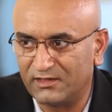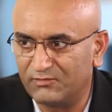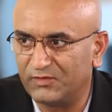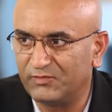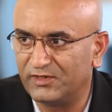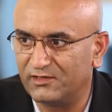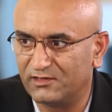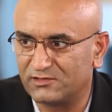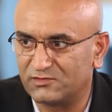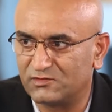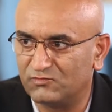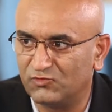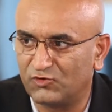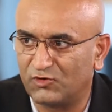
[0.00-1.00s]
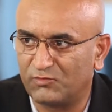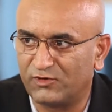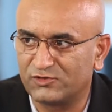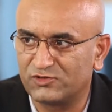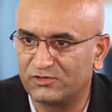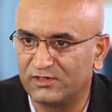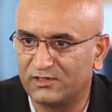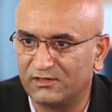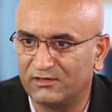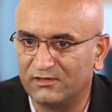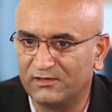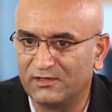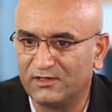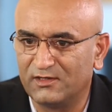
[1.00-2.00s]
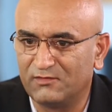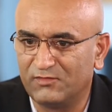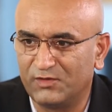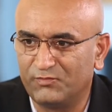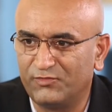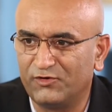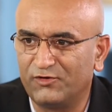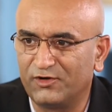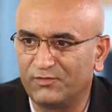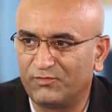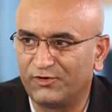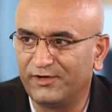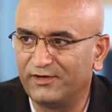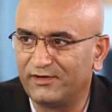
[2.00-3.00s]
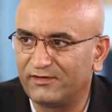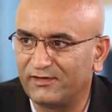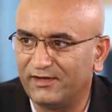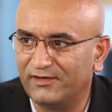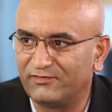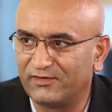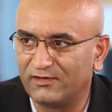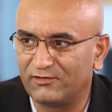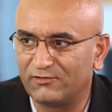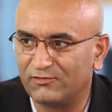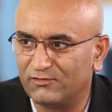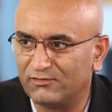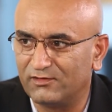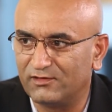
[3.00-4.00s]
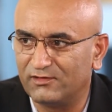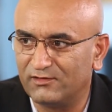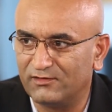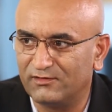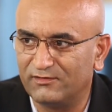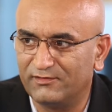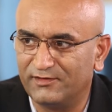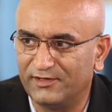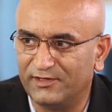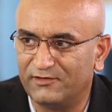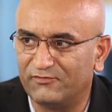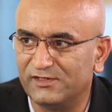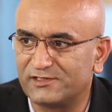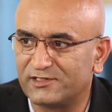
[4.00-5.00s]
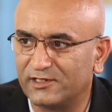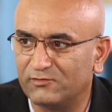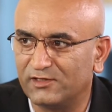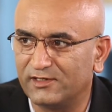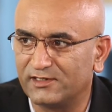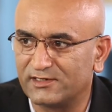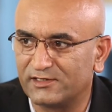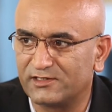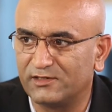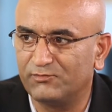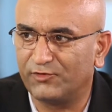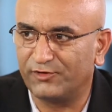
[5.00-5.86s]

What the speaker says: then maybe there is more opportunity. But beyond a point, I think, it will stabilize at some